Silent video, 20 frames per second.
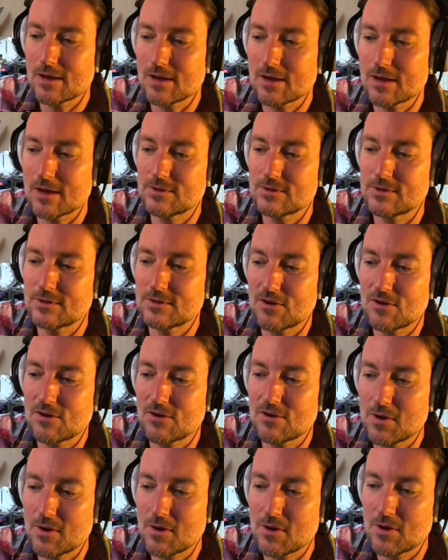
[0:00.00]
but
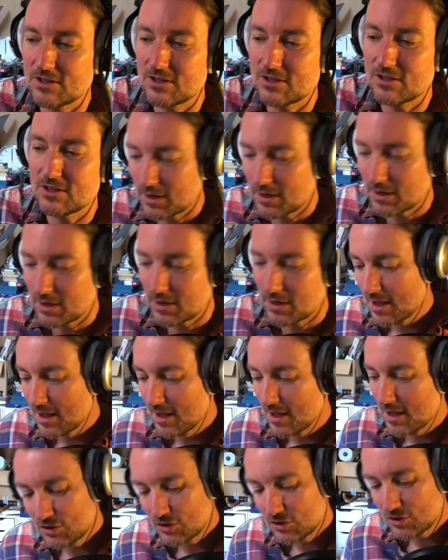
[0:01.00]
should you then be
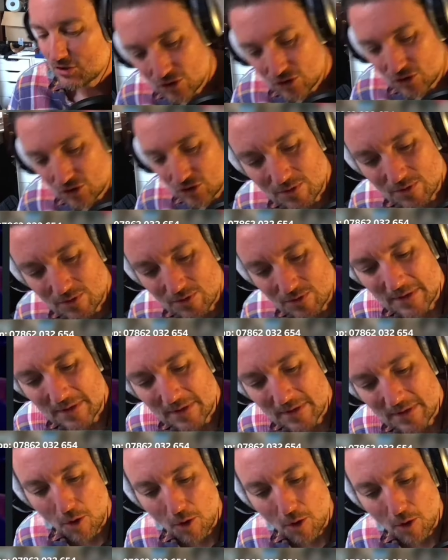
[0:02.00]
obliged to do
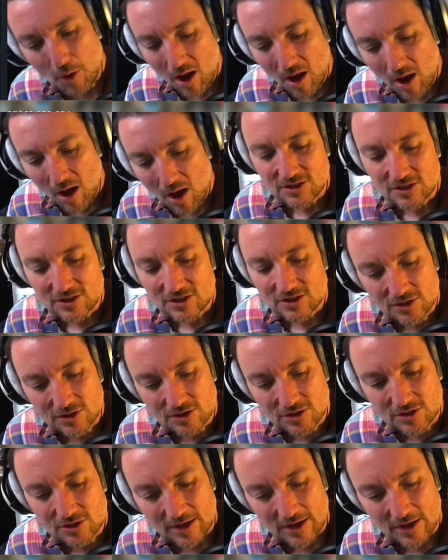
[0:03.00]
that? And she was like, yes, of course
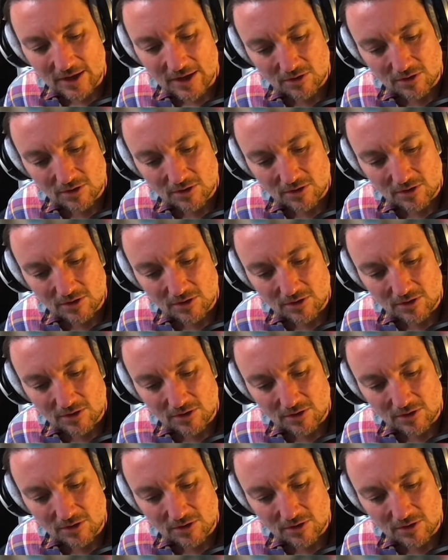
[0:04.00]
you should.